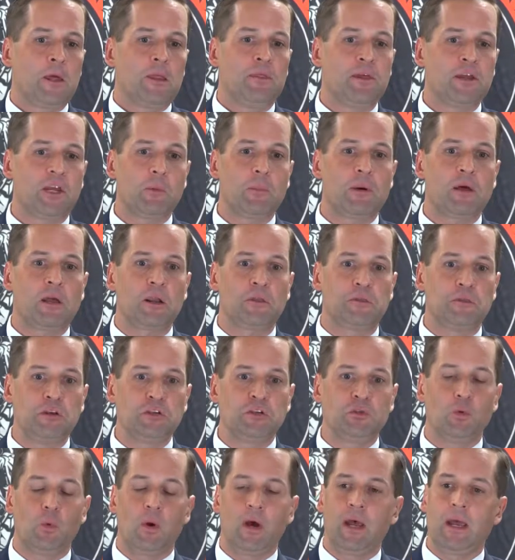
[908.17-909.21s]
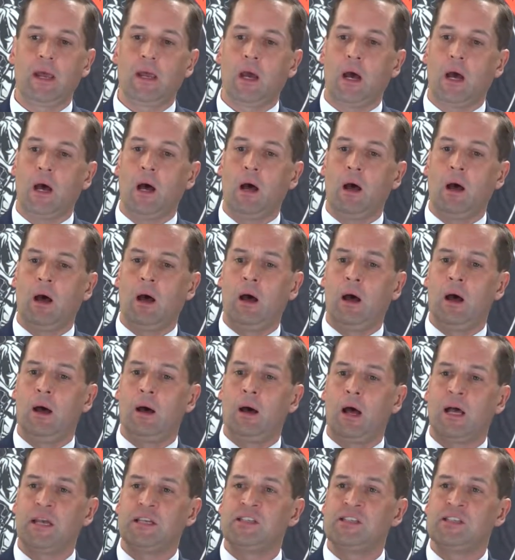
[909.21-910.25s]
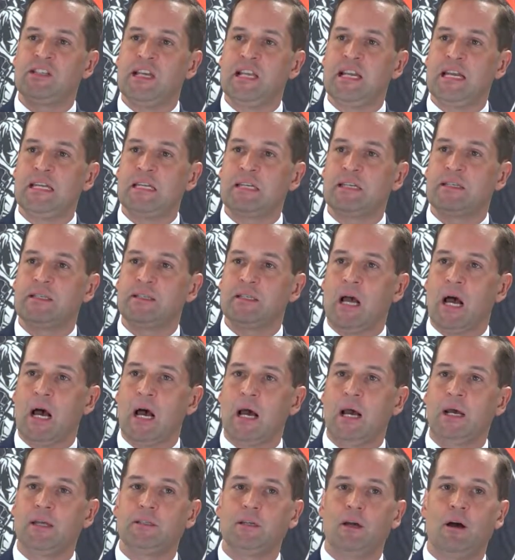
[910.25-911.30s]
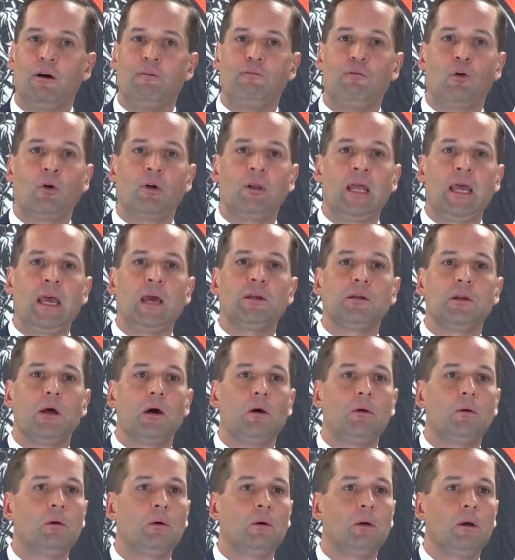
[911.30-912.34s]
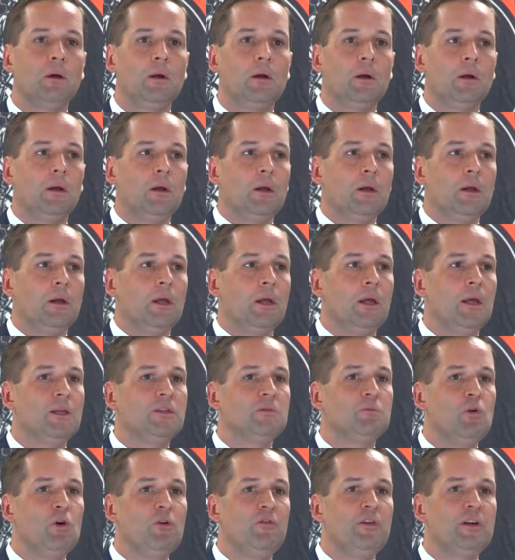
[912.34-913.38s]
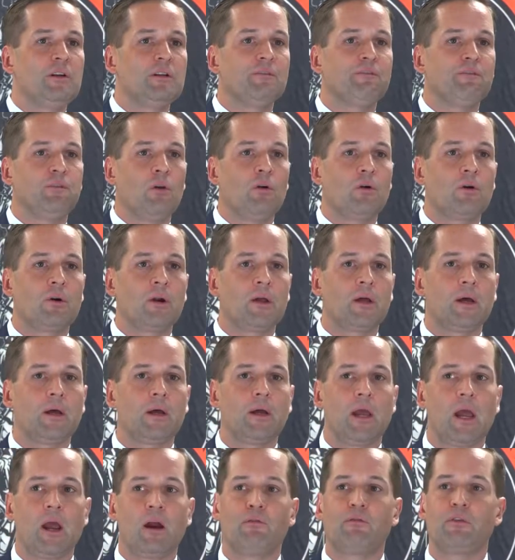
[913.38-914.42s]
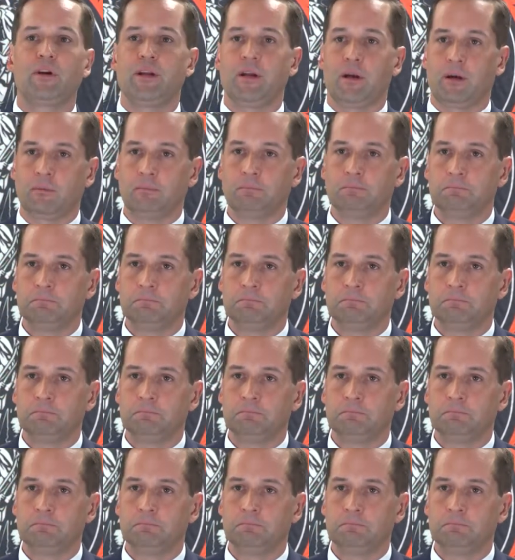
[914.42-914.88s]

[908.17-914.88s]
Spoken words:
Think about it this way. A city the size of Orlando is moving to Florida every year.